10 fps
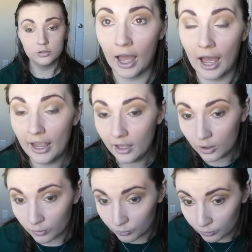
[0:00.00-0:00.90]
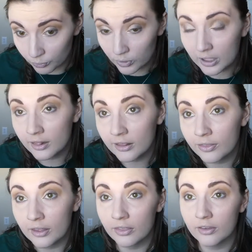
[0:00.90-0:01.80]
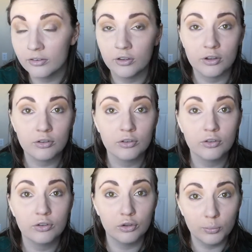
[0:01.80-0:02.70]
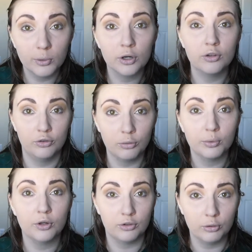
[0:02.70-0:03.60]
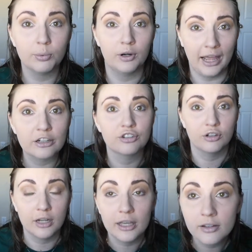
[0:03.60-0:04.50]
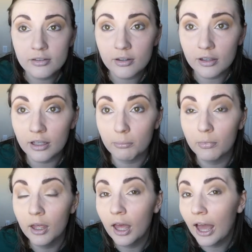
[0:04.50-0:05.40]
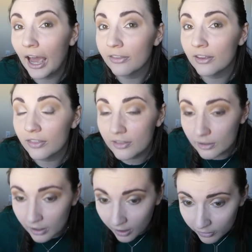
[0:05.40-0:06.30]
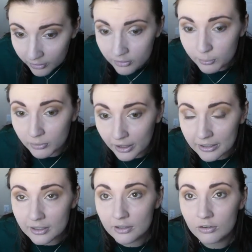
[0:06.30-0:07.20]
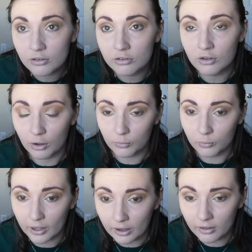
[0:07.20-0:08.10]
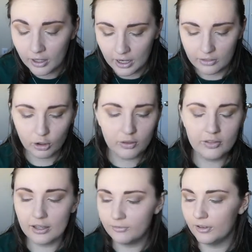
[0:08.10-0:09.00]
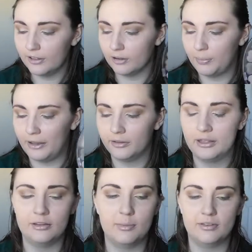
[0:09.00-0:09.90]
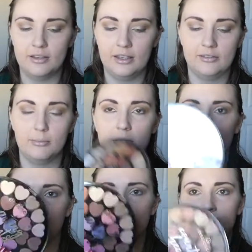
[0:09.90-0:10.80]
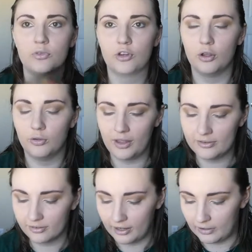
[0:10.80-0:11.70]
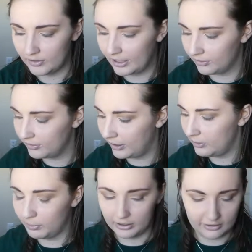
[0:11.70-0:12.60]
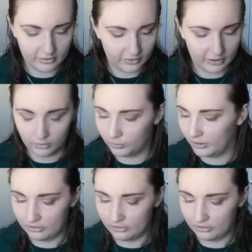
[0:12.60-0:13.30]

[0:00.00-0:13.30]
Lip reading: I really think this looks super, super duper extra nice. I think that the colors blended so well. The only thing I feel like this palette is missing is a mirror, so that's kind of a downside, but it's not the end of the world.